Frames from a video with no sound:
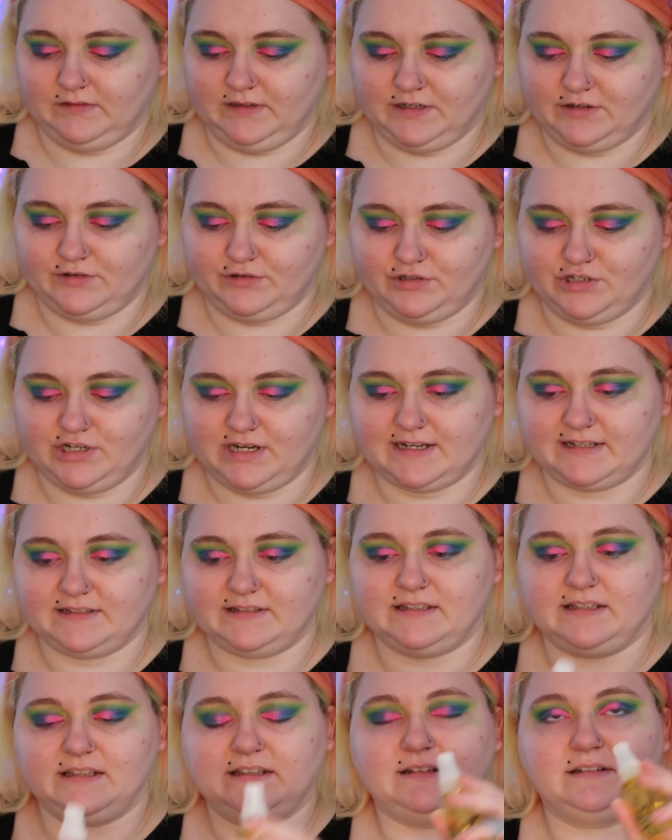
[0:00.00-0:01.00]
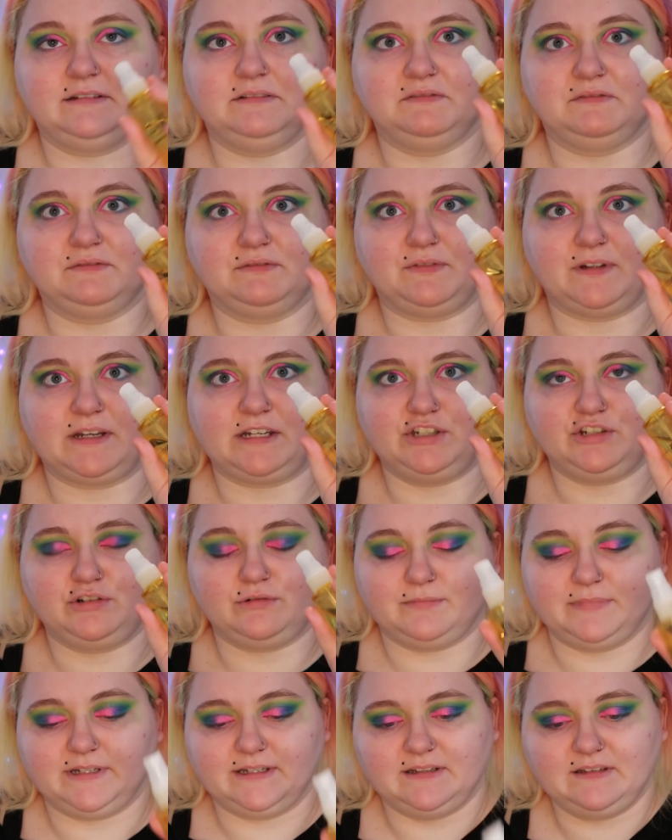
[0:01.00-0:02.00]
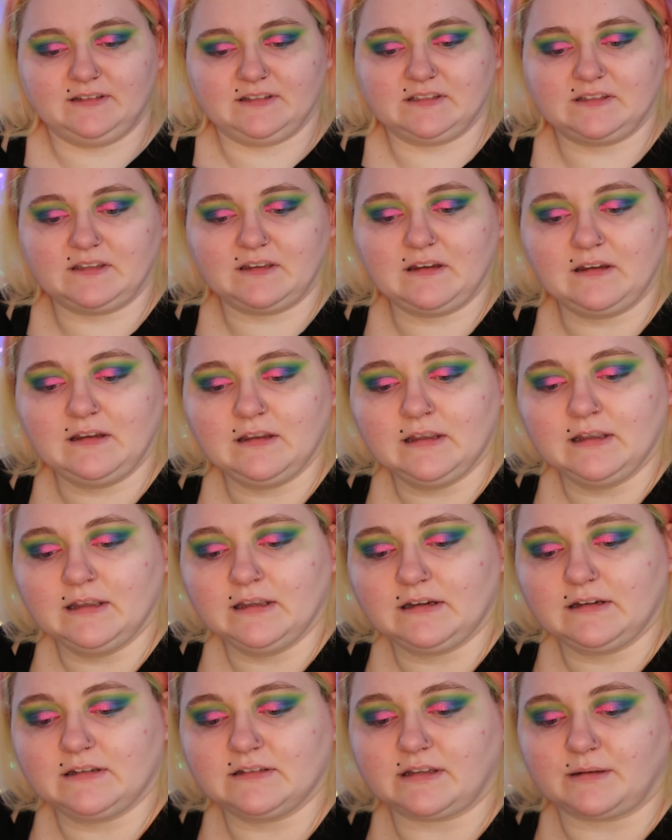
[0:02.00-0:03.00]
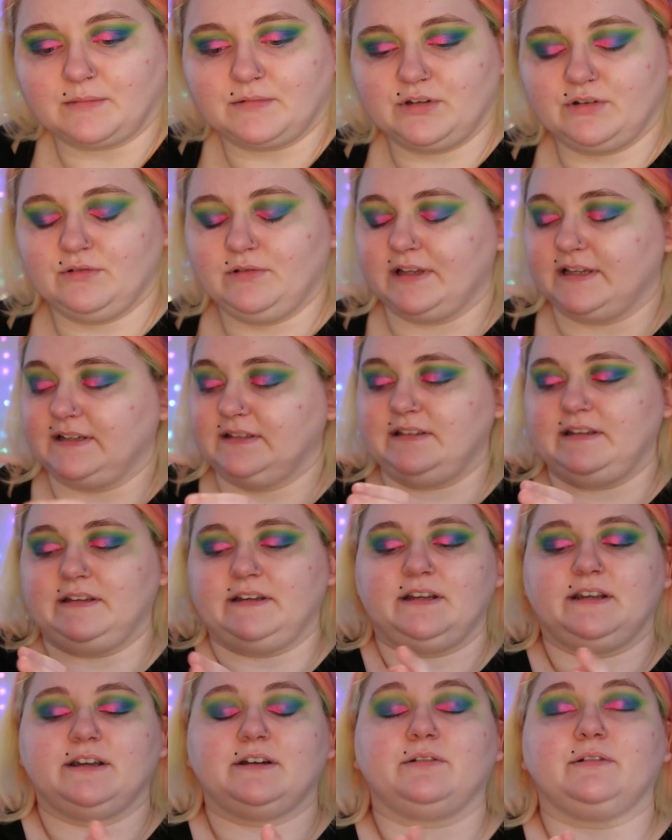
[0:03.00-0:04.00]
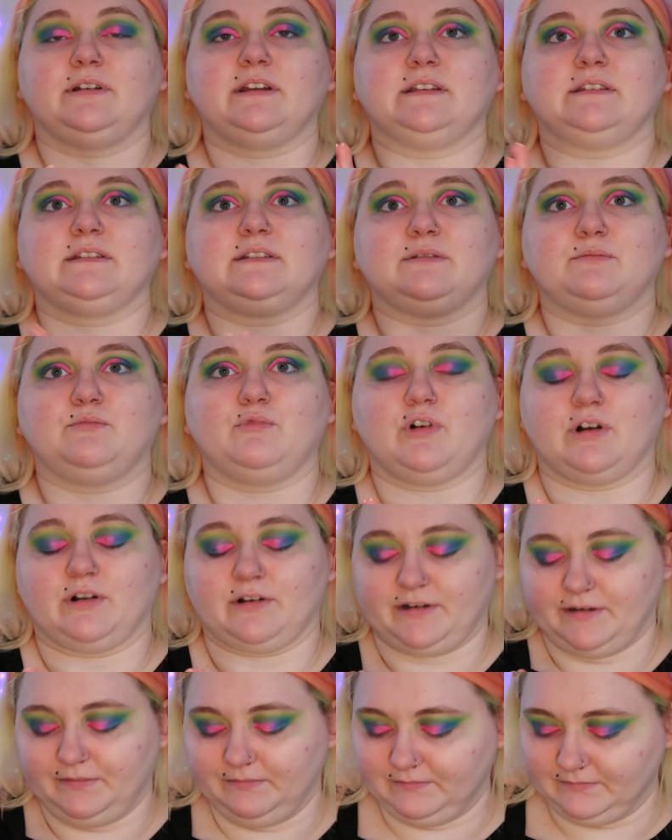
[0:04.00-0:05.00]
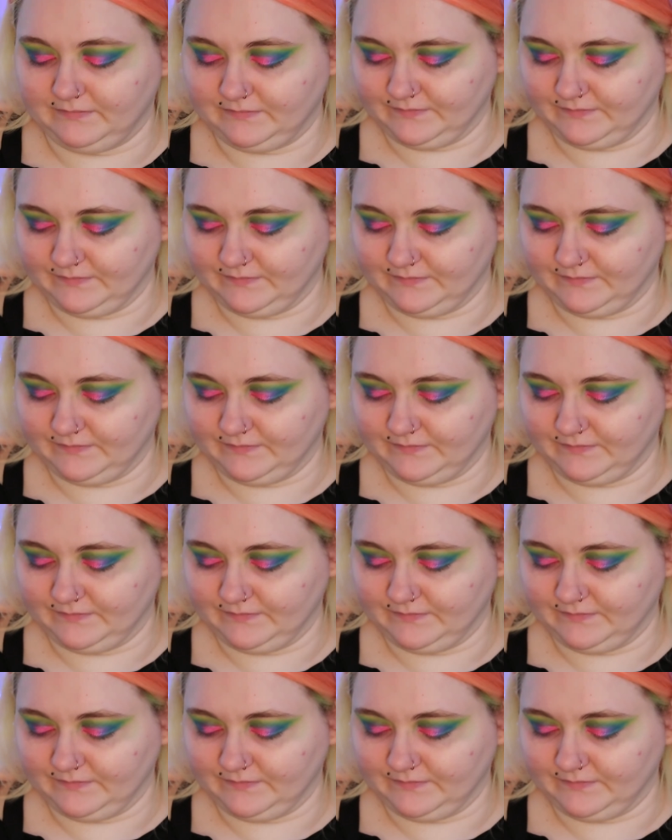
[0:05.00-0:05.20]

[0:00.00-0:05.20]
Energizing Facial Mist. Because I'm too lazy to go get some water.